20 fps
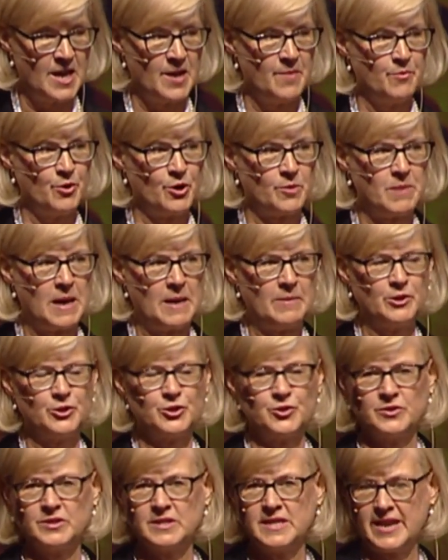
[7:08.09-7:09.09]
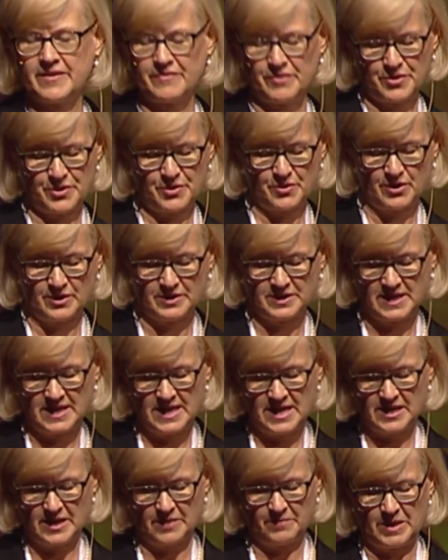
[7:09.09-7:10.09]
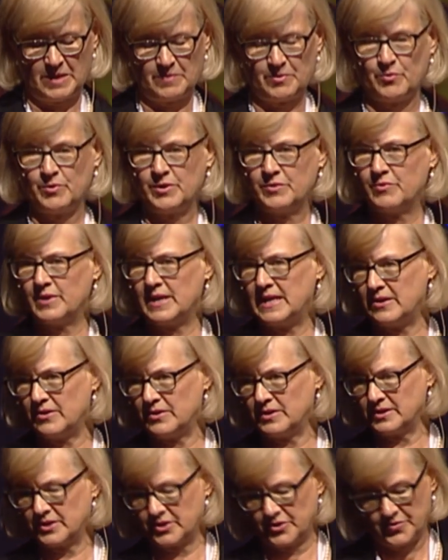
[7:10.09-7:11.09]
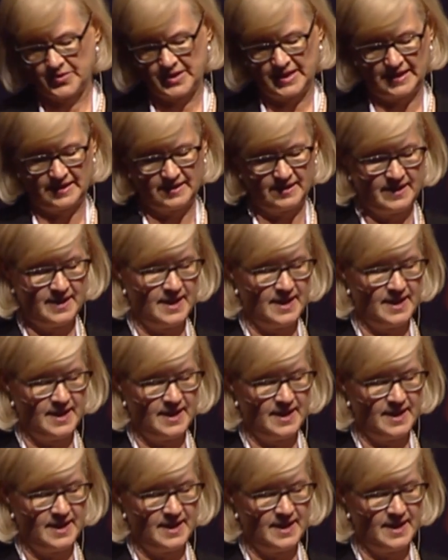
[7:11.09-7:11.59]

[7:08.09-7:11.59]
Book publishers never thought that people would read on screen,